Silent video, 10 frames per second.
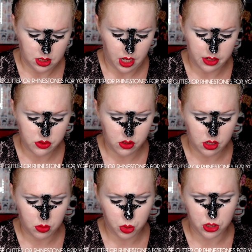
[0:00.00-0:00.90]
Also, I
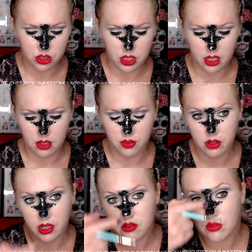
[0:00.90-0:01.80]
appreciate if you
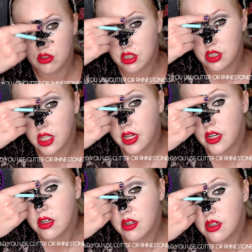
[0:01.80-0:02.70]
guys would
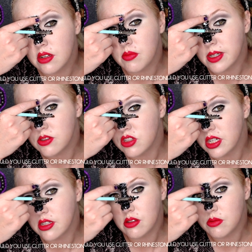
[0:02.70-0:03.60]
share my
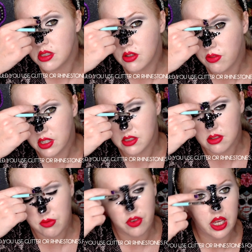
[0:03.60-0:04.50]
channel with your friends
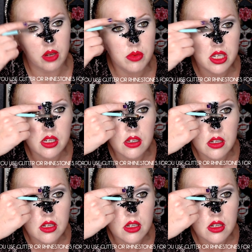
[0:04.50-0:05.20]
and family,